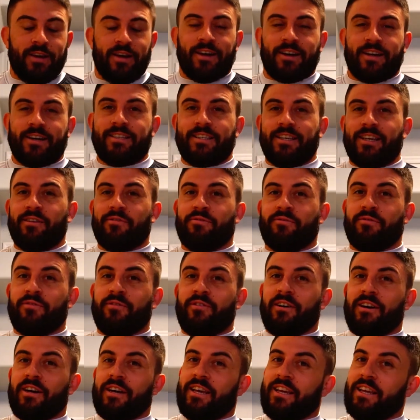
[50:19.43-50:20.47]
Because if
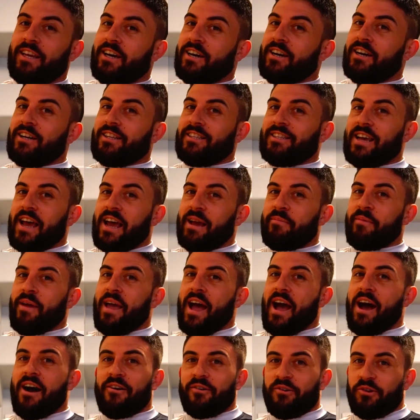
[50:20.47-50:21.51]
you couldn't tag me
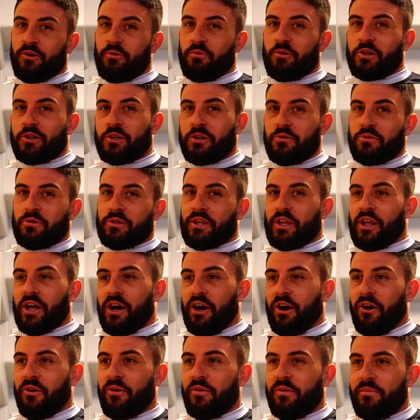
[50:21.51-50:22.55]
out, you were too
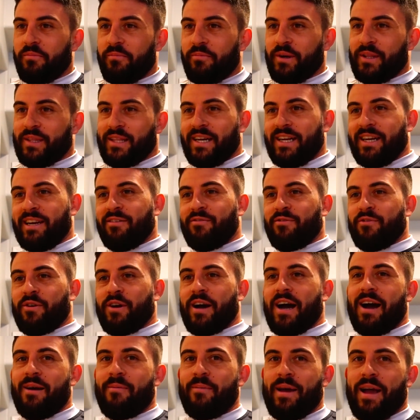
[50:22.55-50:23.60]
slow. But then if you
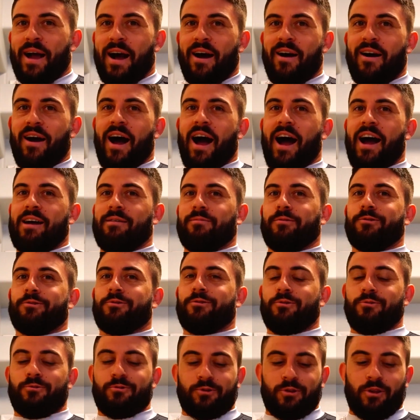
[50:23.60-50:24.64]
got me out, I was
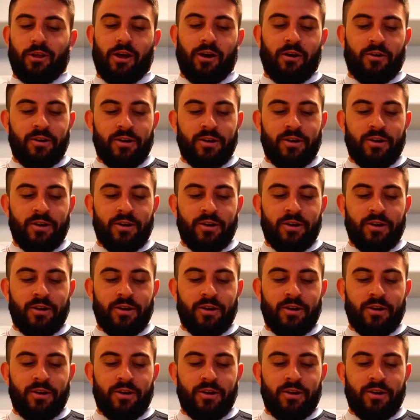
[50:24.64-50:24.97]
too slow.